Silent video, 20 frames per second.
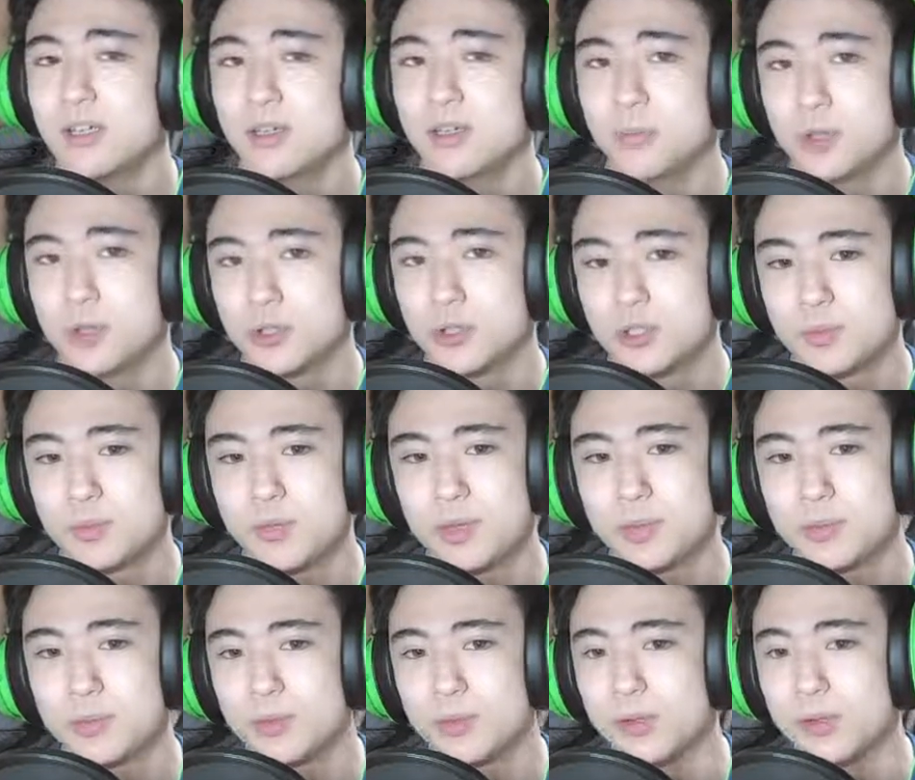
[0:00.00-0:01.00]
Most
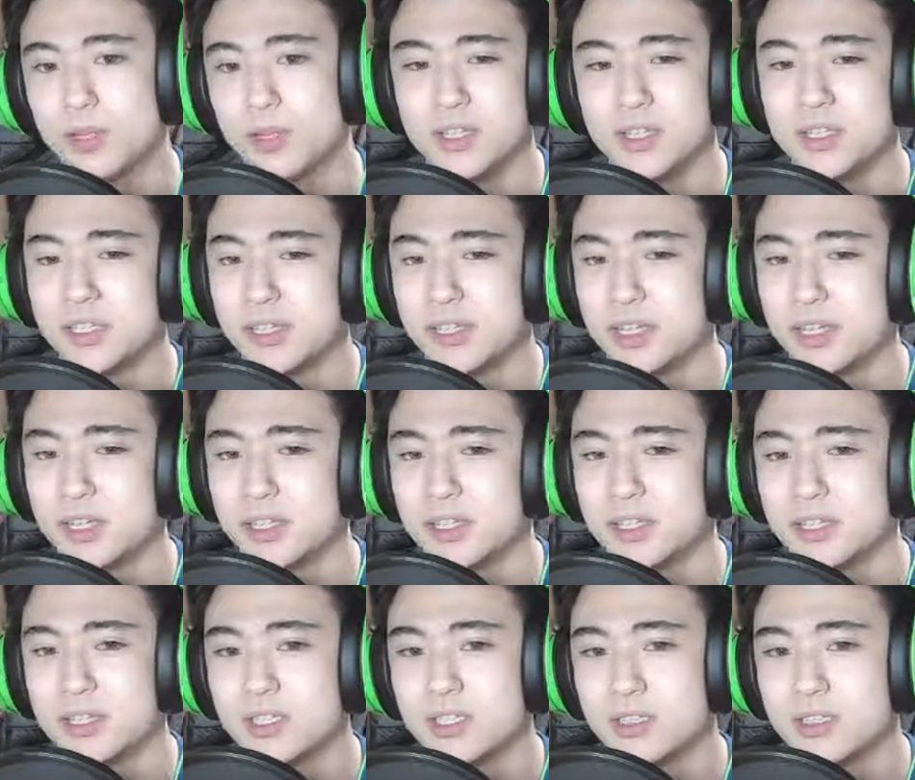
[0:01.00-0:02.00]
people in this
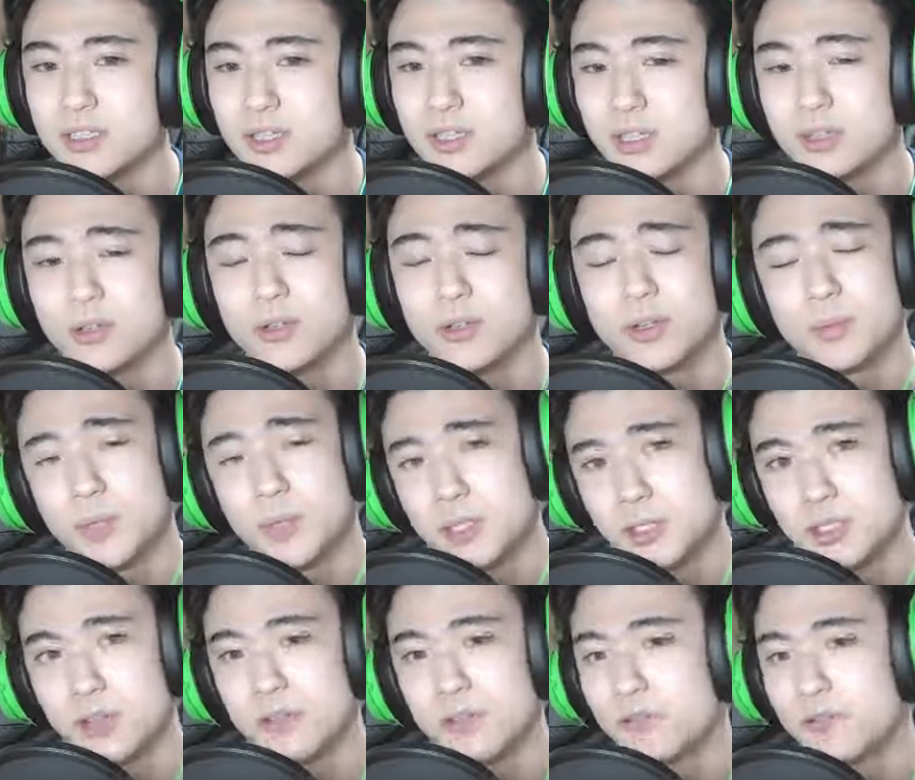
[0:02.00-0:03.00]
case, including
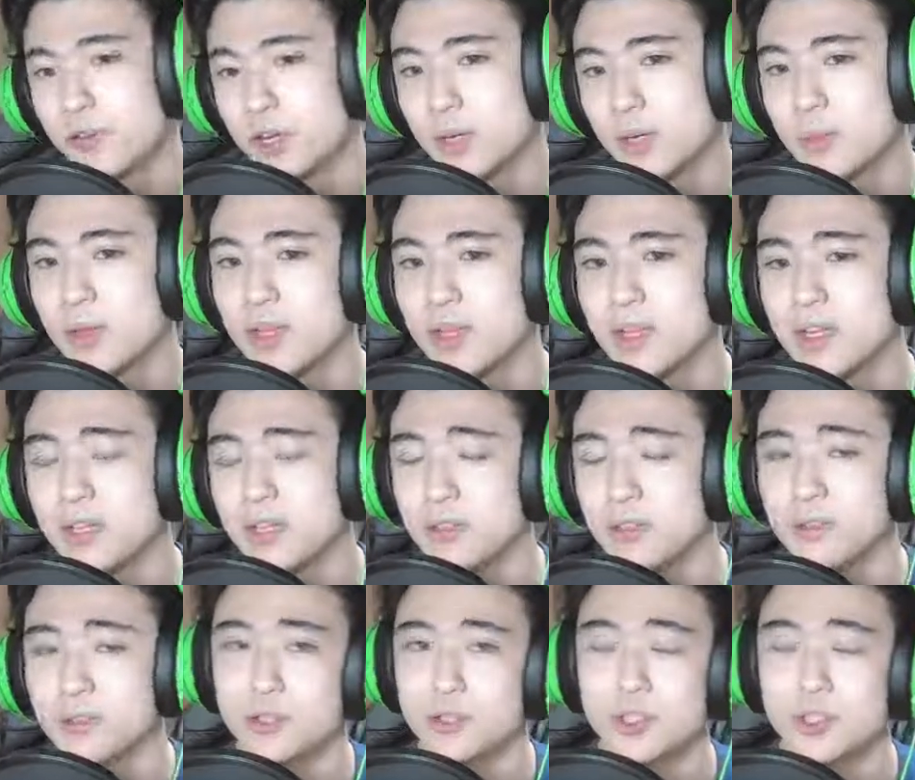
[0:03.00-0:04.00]
myself, recommend that you
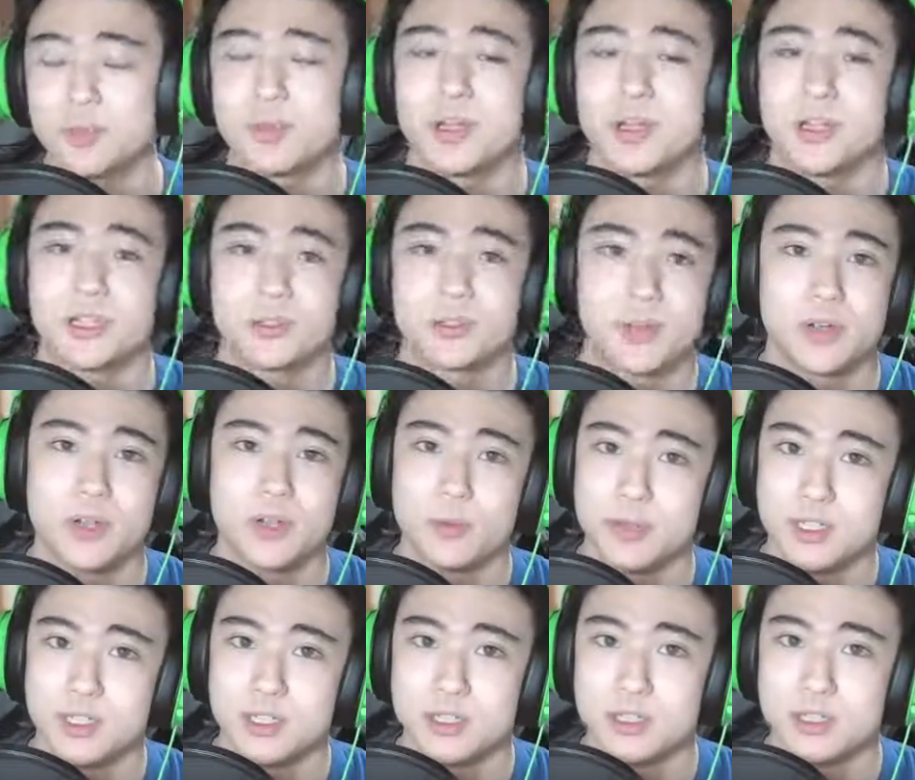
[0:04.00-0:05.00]
use Japan's
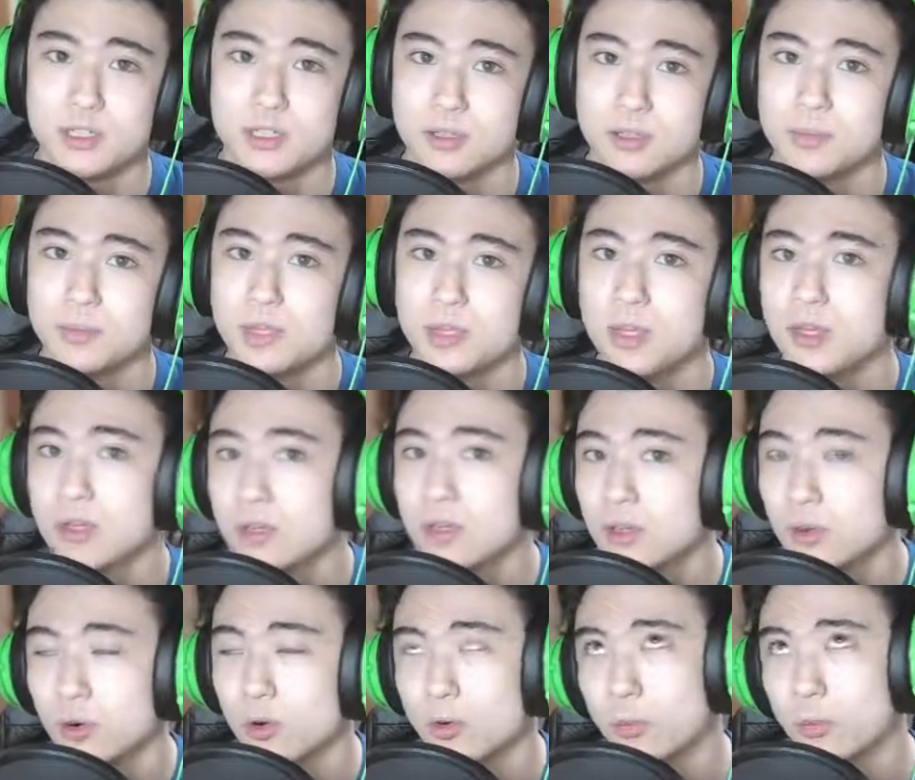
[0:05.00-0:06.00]
railway system,
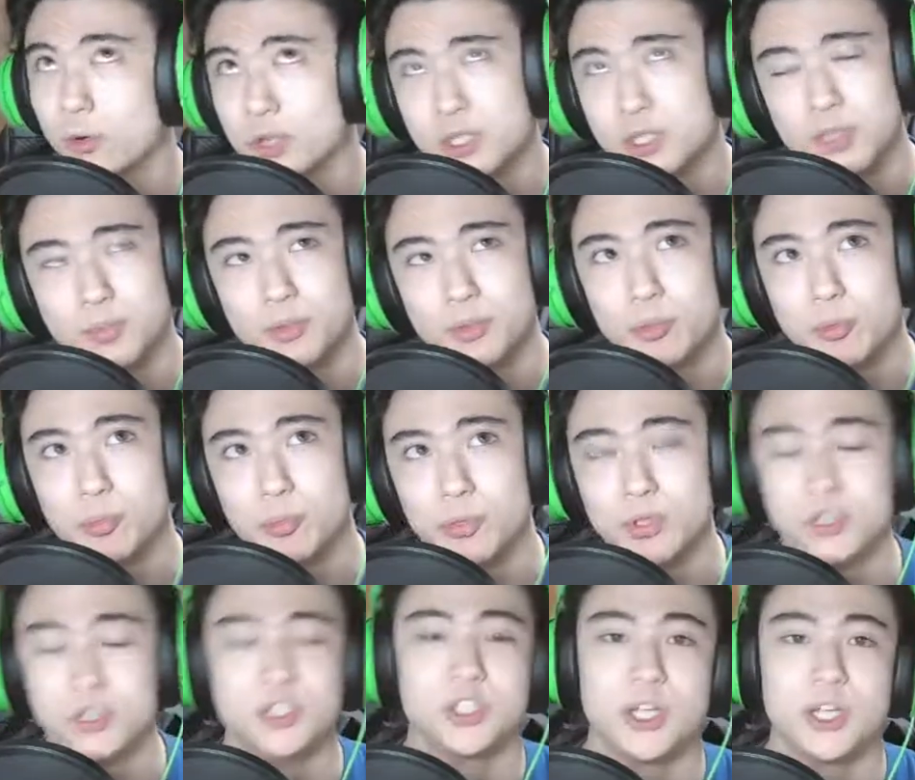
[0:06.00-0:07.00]
or more simply
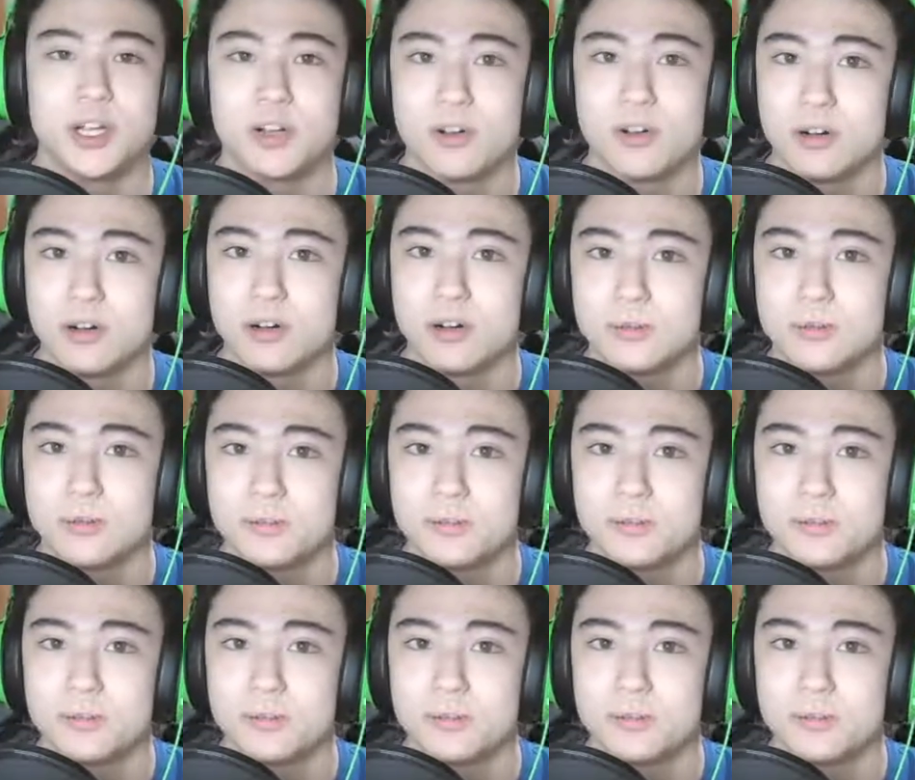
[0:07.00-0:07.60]
put, JR.